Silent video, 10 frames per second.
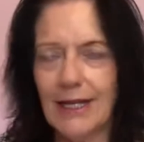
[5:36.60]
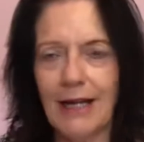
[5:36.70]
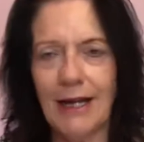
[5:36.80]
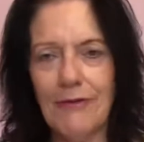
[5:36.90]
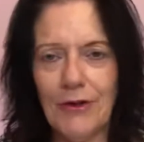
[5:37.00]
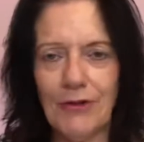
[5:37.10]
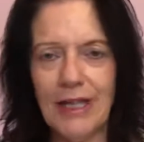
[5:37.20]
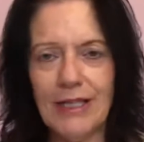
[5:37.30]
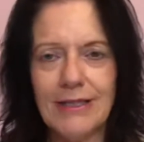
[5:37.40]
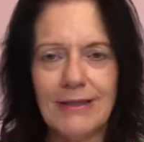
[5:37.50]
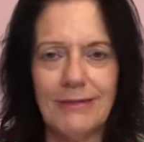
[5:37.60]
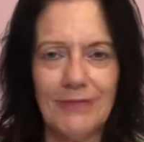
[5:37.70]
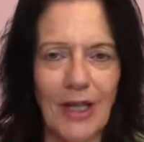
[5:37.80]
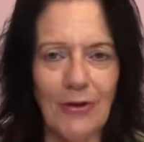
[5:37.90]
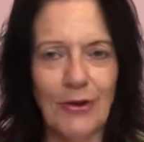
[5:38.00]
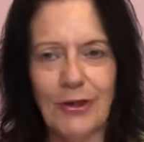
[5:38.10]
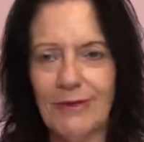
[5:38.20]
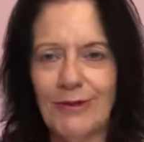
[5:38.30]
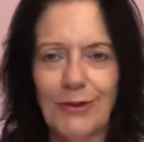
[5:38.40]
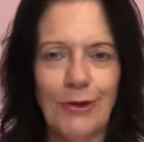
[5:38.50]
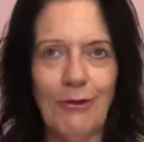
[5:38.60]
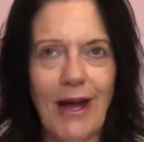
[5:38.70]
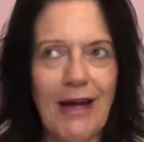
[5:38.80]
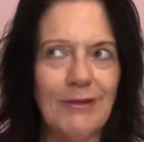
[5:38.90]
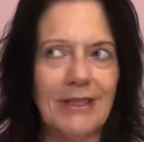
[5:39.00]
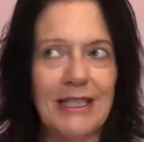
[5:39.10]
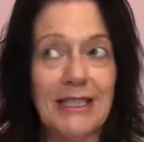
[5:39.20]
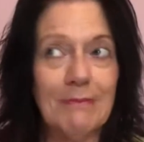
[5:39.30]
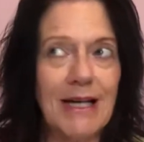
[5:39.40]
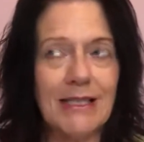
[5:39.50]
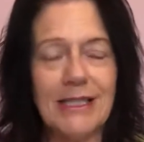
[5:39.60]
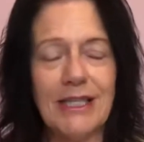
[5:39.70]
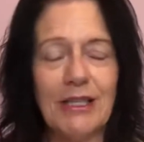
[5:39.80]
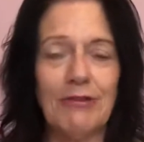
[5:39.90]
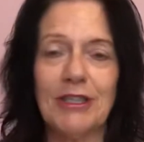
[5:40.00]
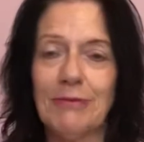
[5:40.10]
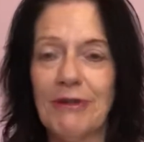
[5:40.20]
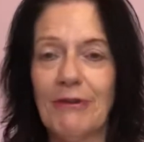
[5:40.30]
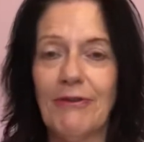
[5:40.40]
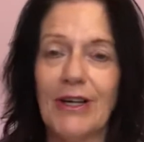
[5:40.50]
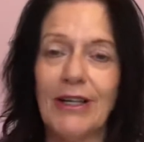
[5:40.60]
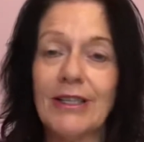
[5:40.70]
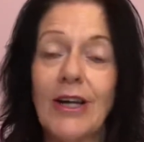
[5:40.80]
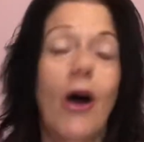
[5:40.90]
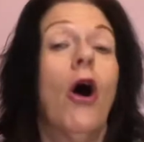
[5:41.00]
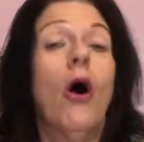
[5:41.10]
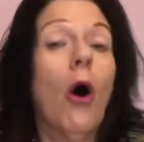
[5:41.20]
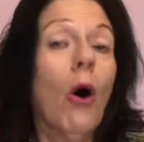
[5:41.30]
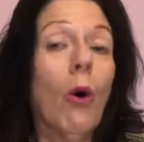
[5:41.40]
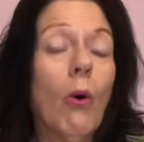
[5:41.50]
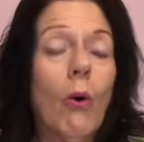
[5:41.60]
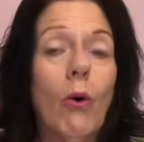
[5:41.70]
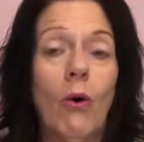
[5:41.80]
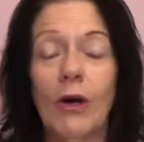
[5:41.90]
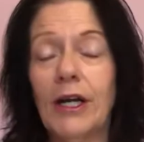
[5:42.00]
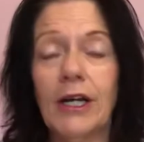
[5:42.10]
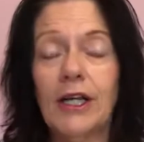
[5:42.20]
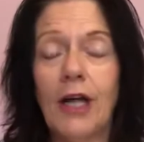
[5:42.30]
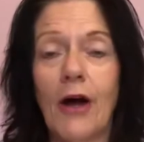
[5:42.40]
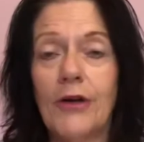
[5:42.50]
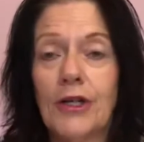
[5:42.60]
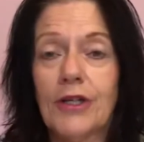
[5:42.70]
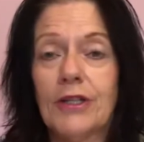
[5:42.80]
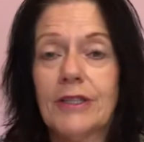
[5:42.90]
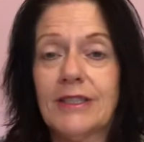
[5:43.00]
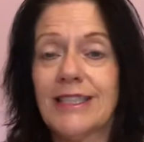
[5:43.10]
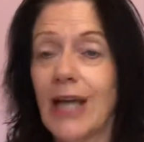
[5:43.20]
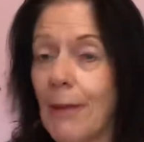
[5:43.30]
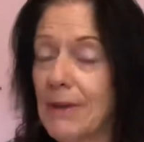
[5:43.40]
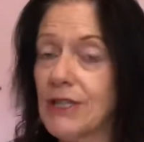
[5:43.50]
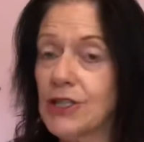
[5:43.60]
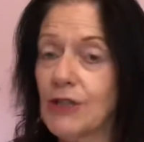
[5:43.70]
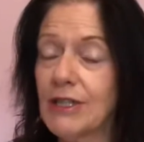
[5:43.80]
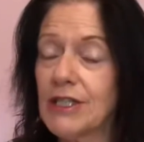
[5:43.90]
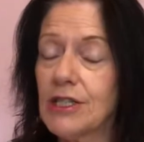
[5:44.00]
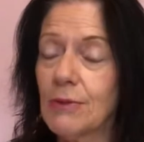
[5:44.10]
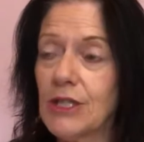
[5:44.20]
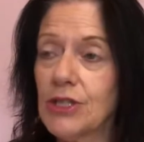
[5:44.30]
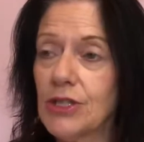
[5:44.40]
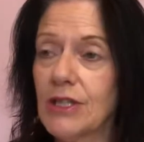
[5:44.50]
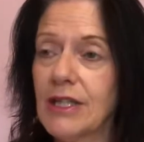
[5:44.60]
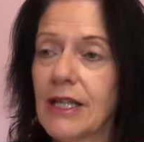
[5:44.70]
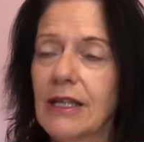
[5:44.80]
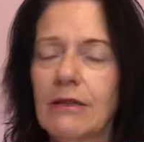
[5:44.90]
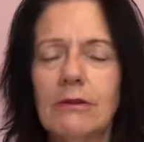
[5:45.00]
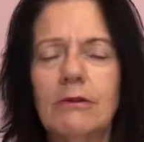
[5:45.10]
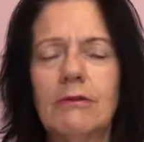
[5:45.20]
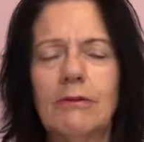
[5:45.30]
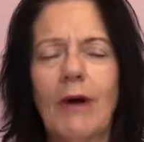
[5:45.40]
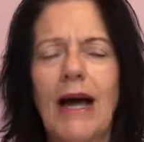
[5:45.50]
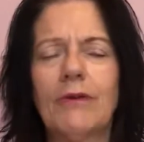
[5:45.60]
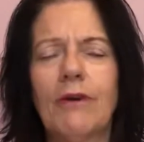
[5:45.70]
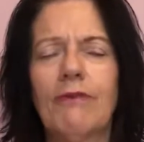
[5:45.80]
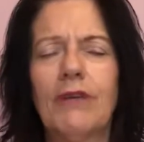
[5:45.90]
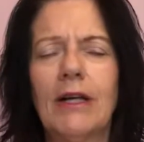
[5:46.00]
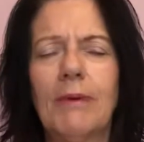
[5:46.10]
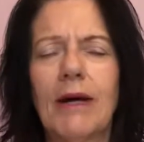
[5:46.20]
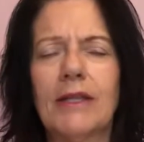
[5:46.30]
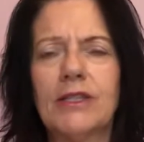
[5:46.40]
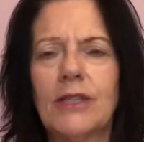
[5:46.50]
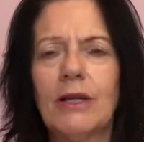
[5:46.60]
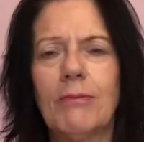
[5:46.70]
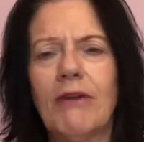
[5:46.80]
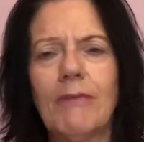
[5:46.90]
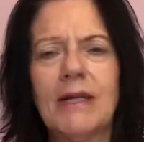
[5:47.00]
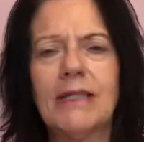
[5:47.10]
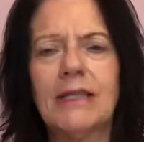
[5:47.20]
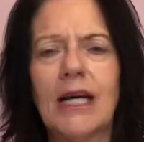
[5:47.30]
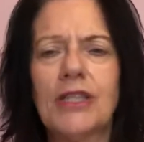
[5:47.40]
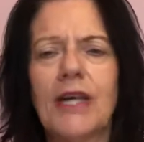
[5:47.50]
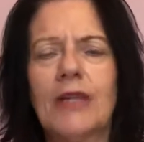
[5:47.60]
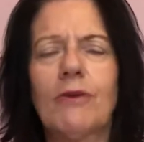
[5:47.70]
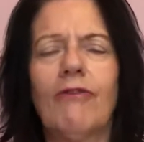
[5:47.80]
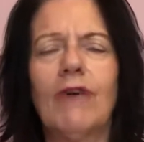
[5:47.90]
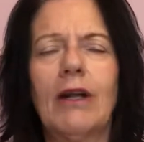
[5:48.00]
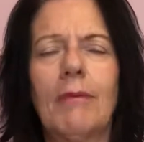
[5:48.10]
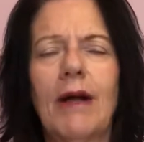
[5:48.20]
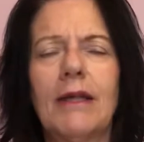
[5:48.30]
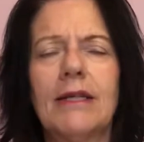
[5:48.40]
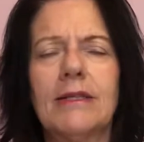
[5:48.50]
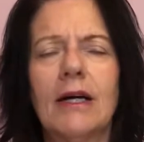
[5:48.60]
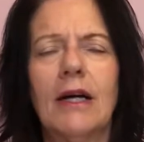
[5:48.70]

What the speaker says: have your ears, you know, look around and expect a secret to be revealed. Or, you know, you could tap into your intuition, think, oh, how do I feel about this? Do a little bit of meditation. How do I feel about this?